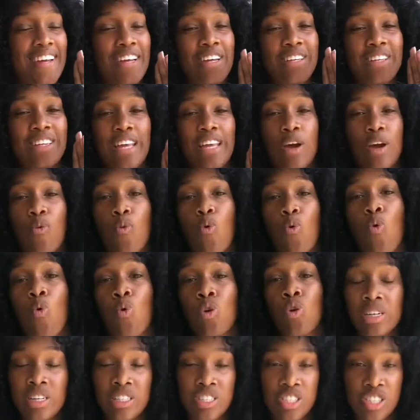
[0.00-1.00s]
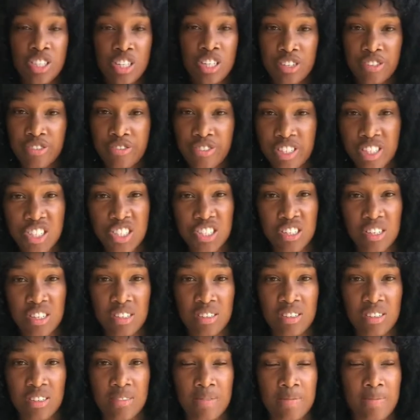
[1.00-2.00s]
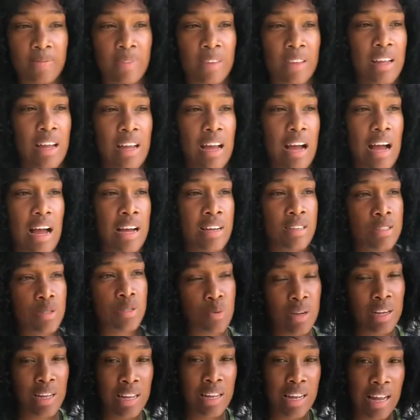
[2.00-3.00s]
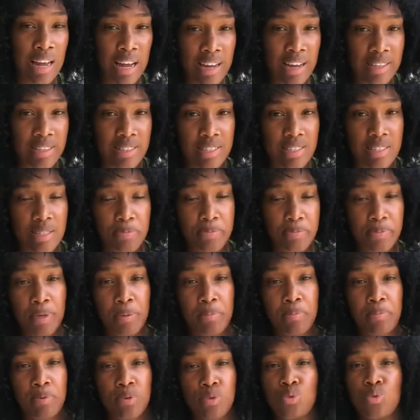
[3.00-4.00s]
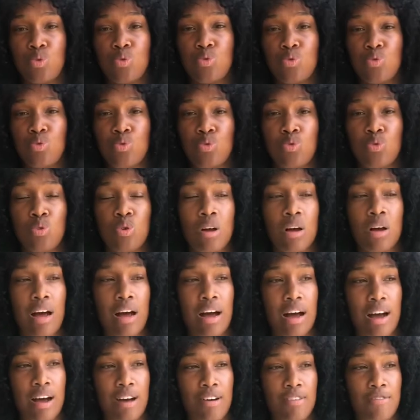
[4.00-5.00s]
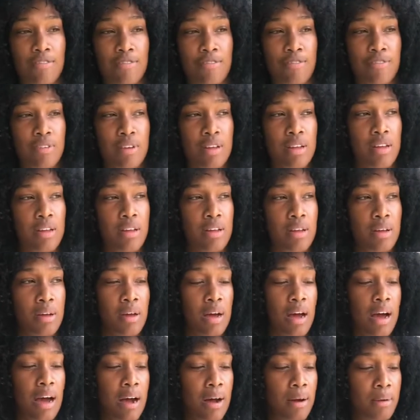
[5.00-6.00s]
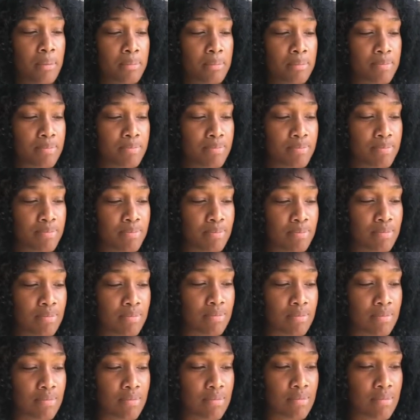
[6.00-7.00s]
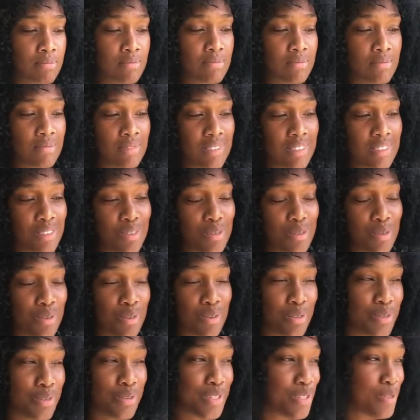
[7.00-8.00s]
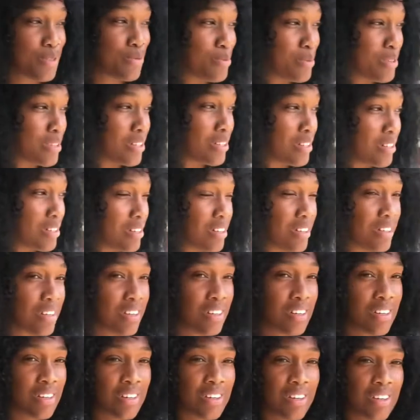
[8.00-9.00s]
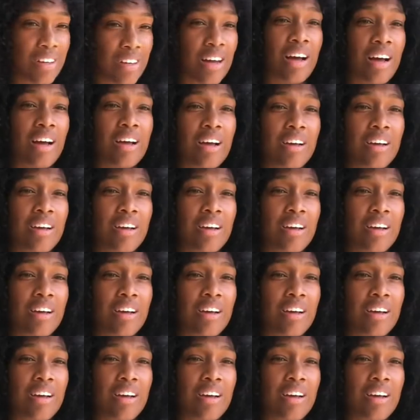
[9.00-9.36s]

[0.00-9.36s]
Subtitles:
the older generation, as well as people who have, oh God, is the word? Huh?